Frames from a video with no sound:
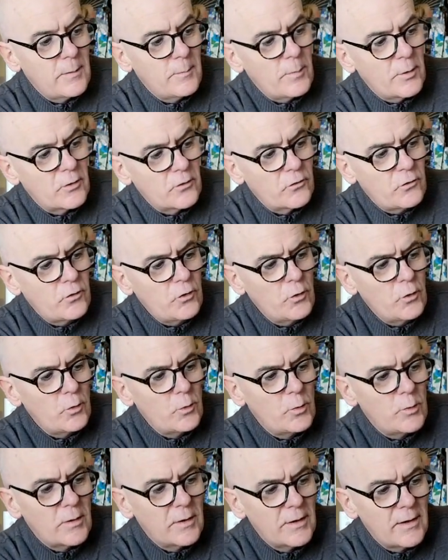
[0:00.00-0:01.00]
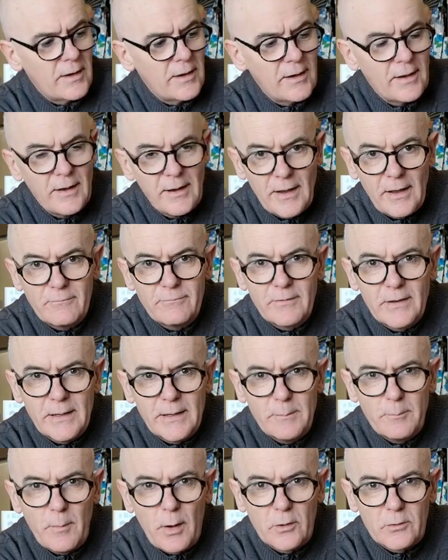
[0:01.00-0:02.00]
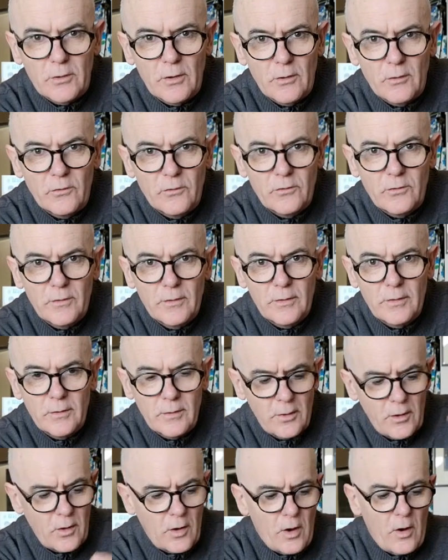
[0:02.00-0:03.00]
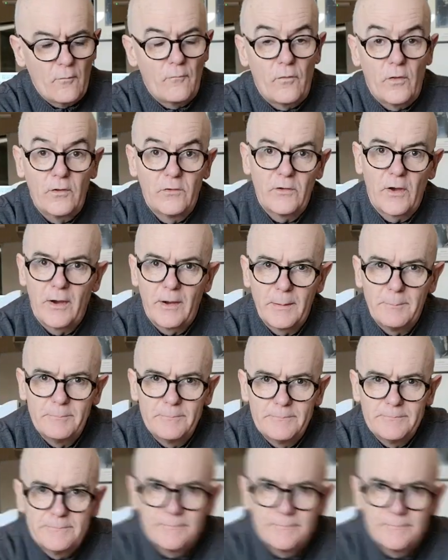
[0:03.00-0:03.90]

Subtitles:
But two lovely models of the time.